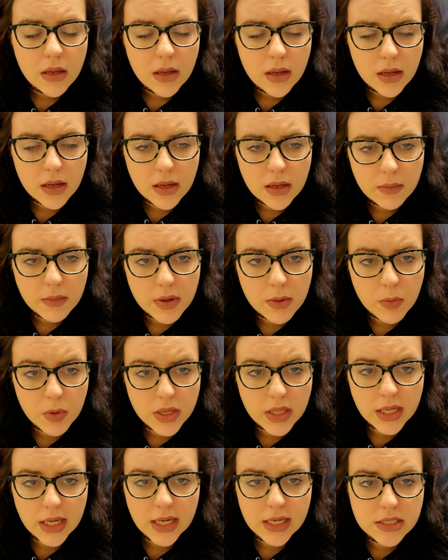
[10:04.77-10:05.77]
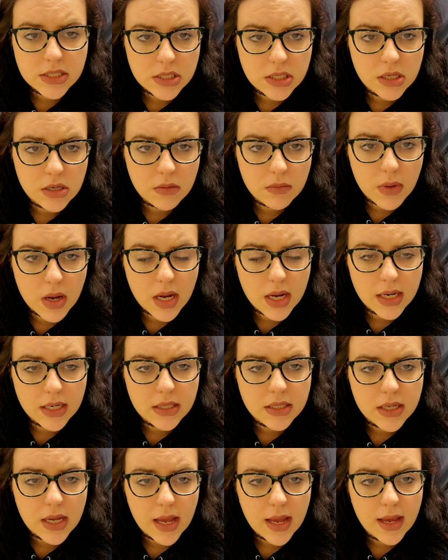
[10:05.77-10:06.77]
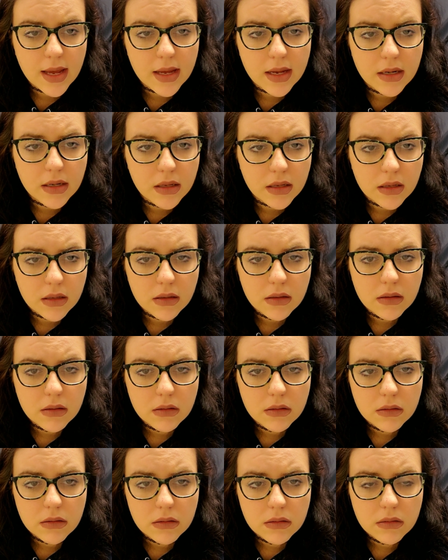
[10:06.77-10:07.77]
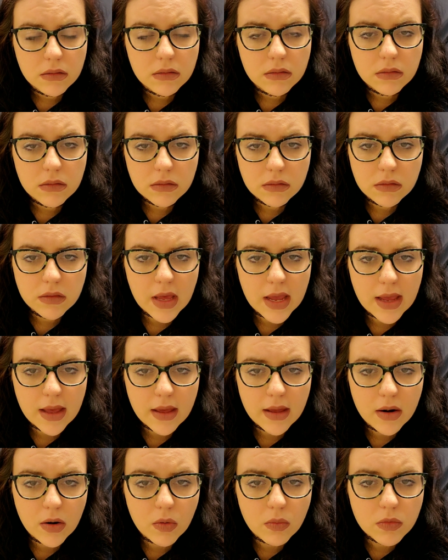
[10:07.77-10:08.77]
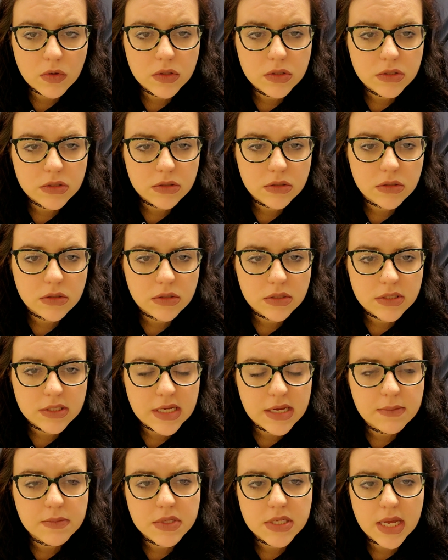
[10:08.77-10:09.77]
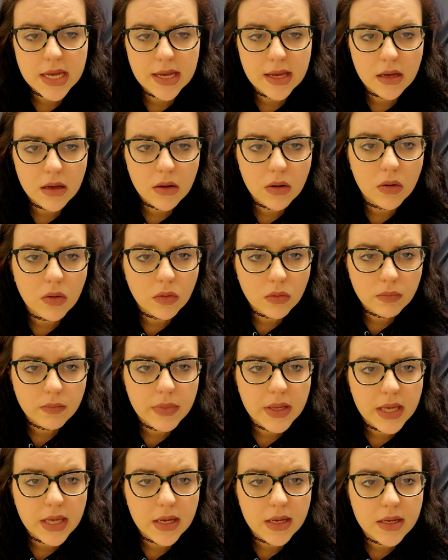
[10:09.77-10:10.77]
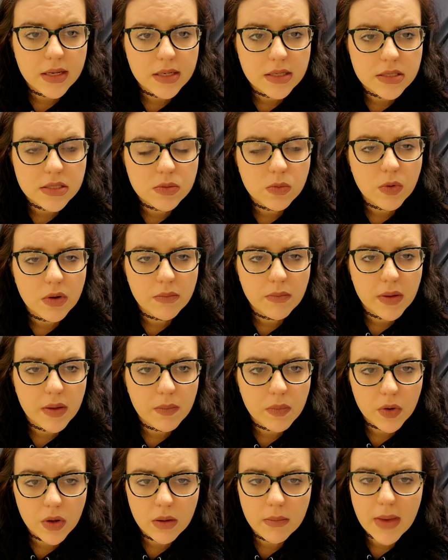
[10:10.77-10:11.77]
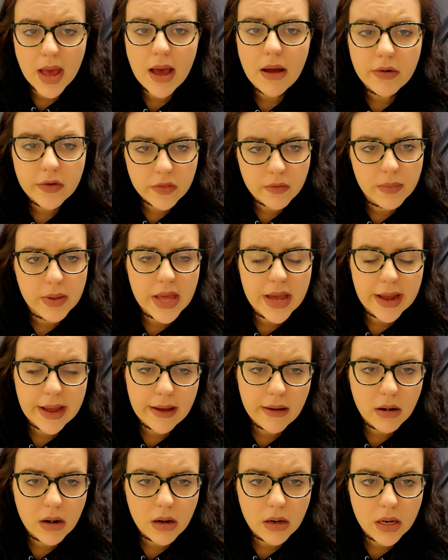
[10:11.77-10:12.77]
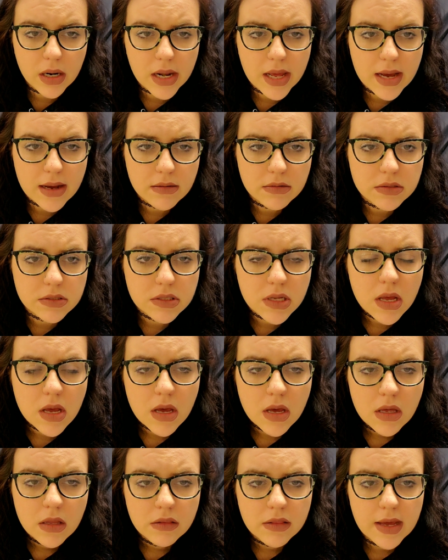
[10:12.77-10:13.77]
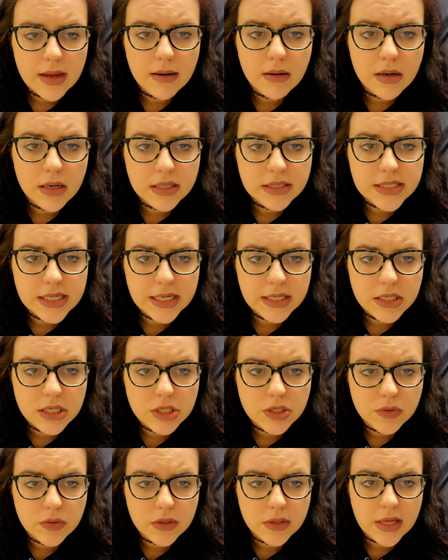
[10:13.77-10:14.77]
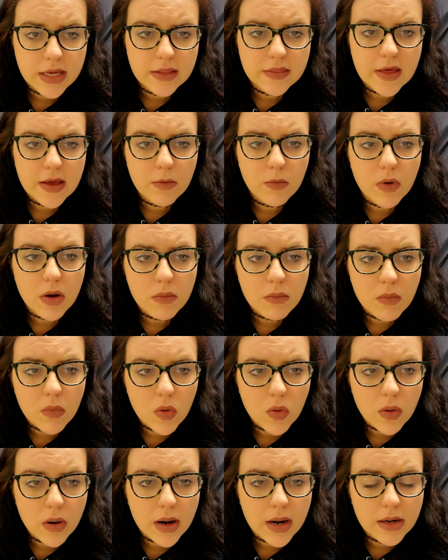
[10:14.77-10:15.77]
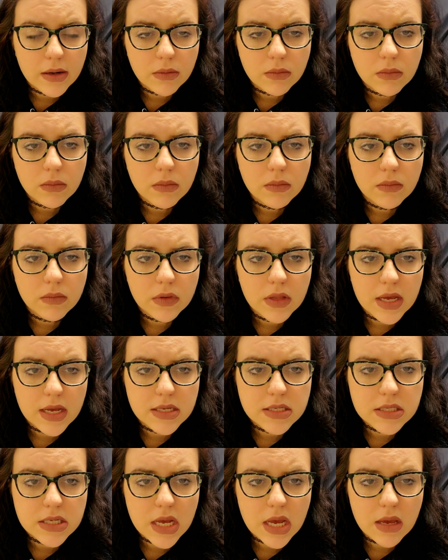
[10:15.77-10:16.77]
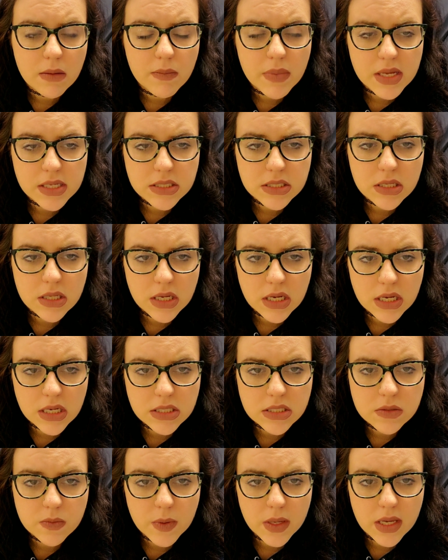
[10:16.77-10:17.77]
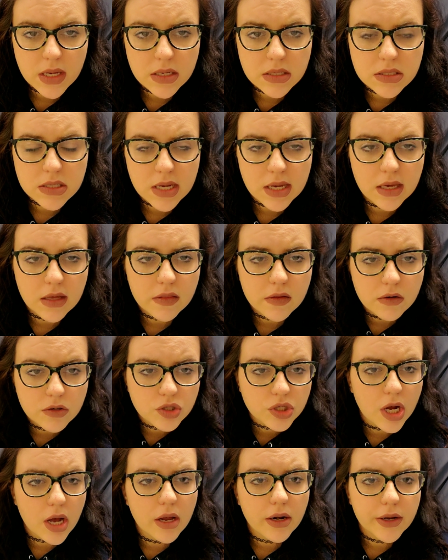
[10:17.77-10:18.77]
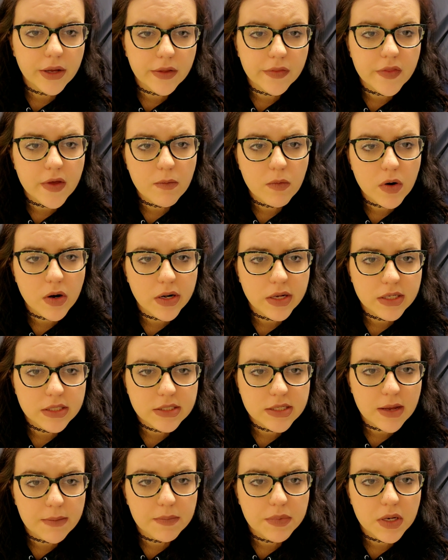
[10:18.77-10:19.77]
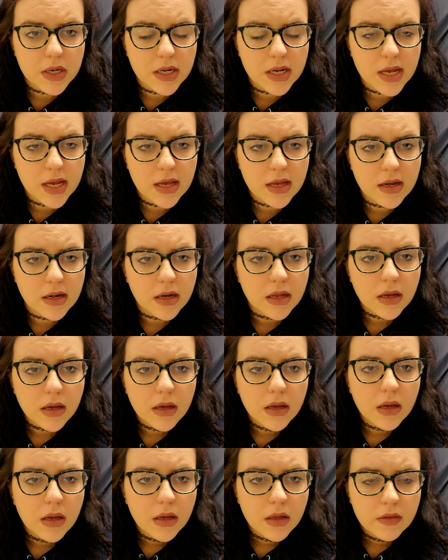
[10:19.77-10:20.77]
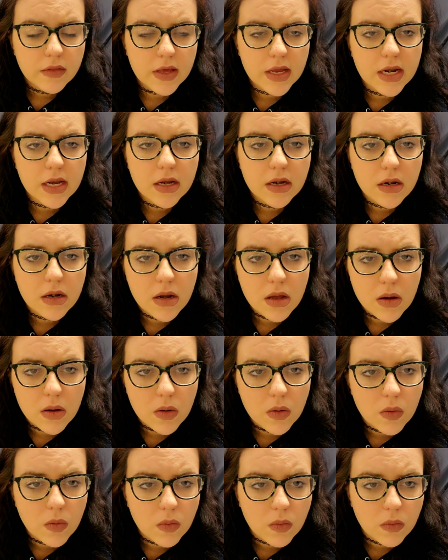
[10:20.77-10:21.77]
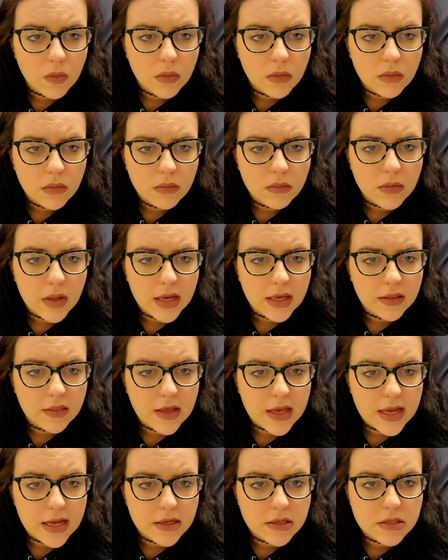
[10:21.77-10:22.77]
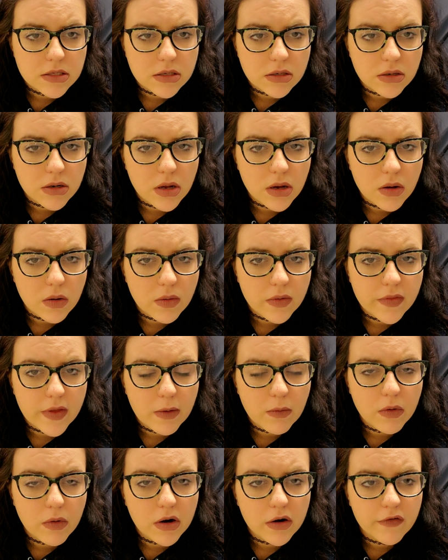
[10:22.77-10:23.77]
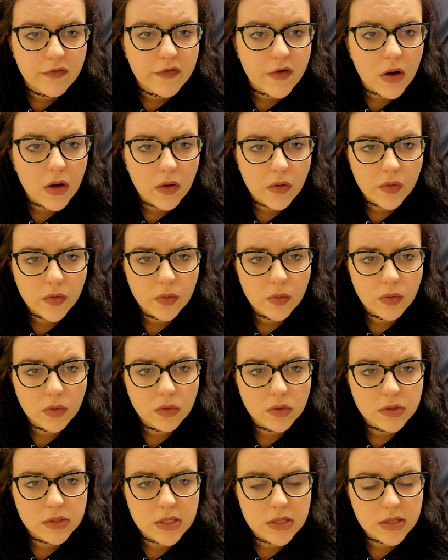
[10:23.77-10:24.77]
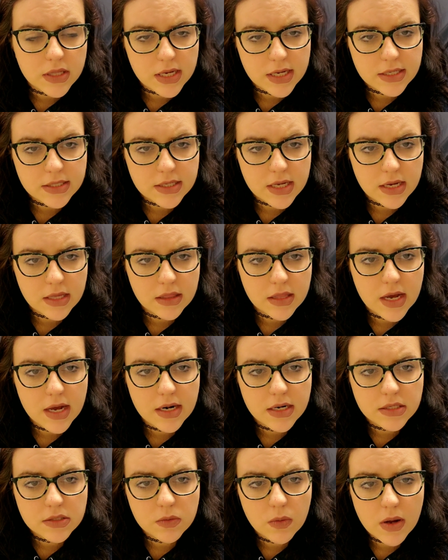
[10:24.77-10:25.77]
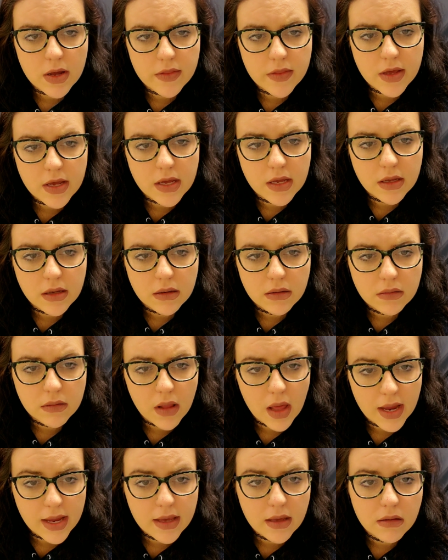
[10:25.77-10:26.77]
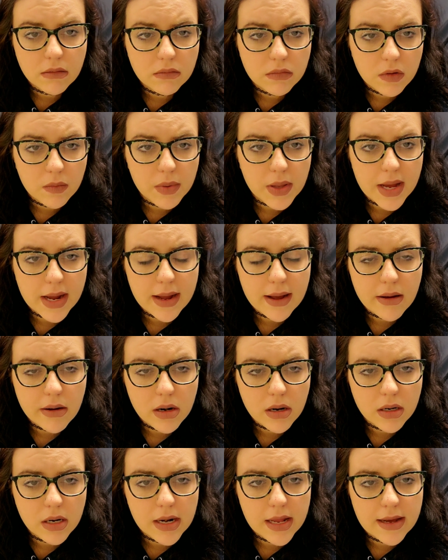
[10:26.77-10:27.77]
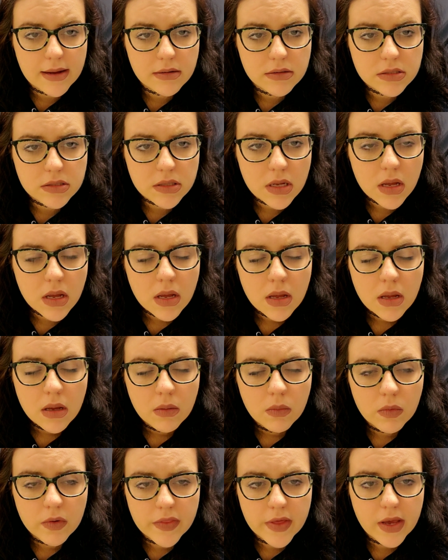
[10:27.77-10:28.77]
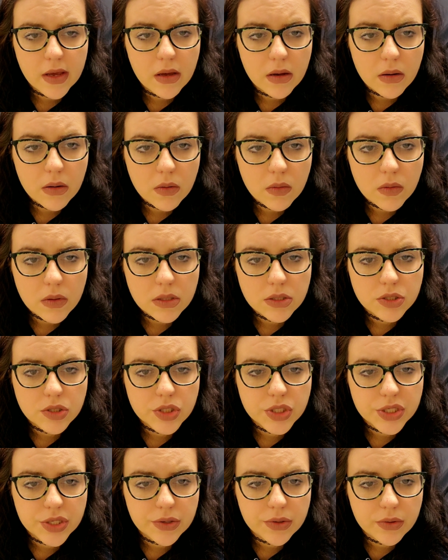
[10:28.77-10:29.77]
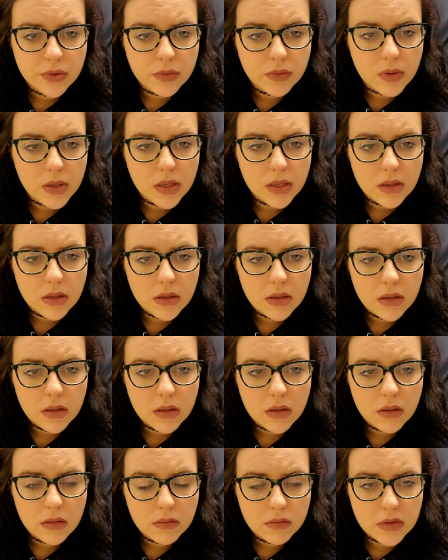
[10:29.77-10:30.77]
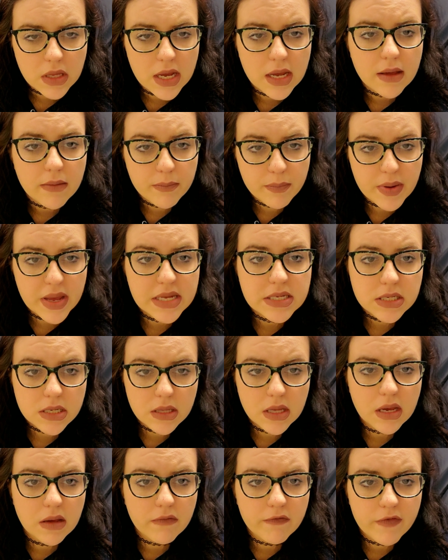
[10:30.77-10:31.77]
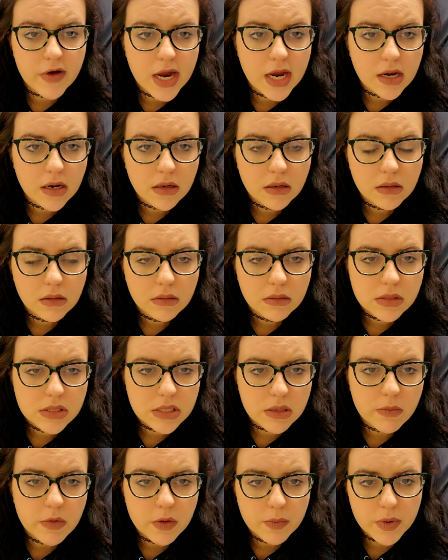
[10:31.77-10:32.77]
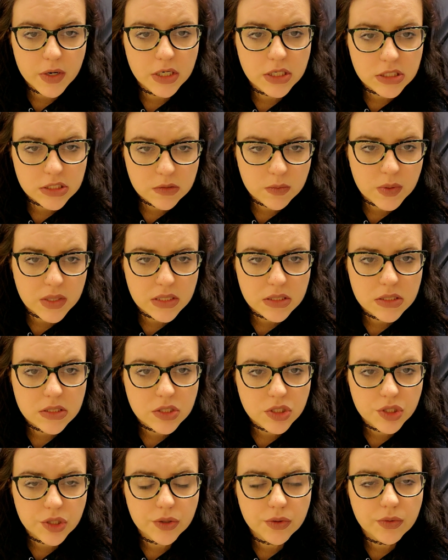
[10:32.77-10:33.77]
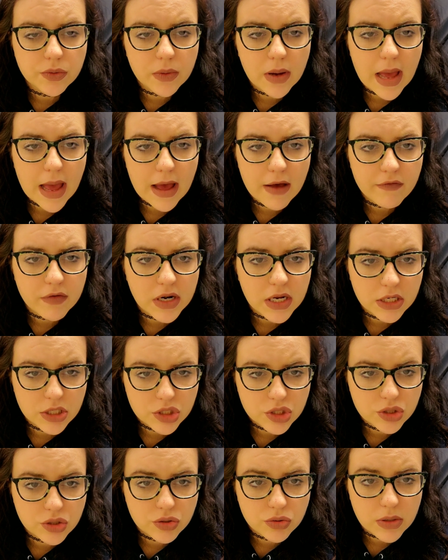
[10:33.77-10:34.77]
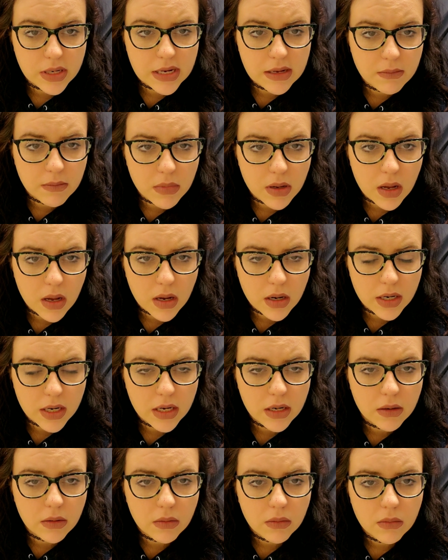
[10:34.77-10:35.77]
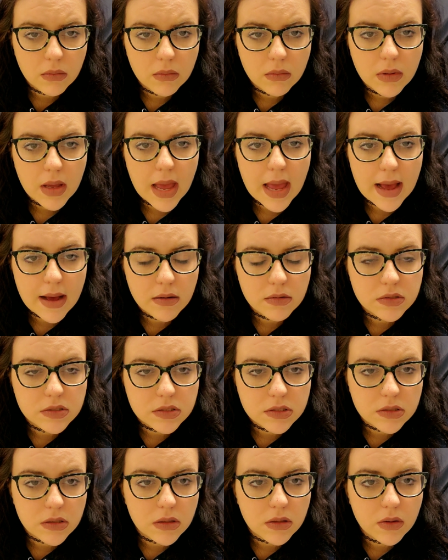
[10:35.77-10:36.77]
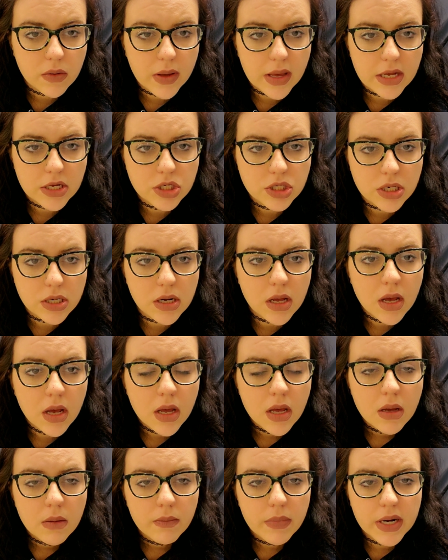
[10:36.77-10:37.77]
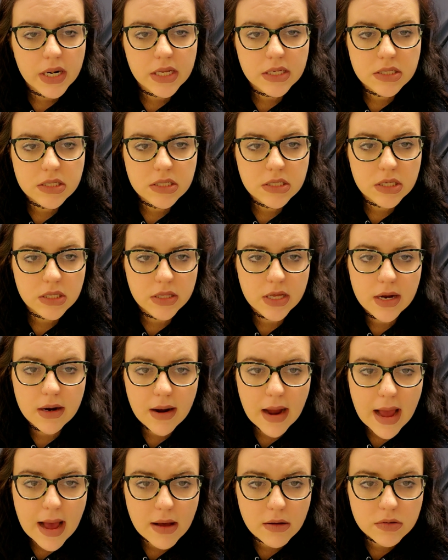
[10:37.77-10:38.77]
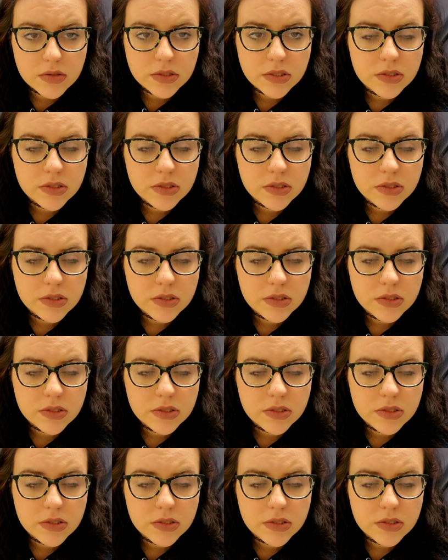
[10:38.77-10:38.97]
It really gets in your mind, and it almost seems like a cult, because when people come out of the Blackout Haunted house, they are addicted to it. Like, they want more. They say basically it's because, like, in their childhood they weren't accepted and they didn't know, like, the answer no, and they wanted to follow the rules and things like that, is why they like the Blackout Haunted house. When they go to, they basically invite some of the participants to have an extreme haunted house location, but it's to their house.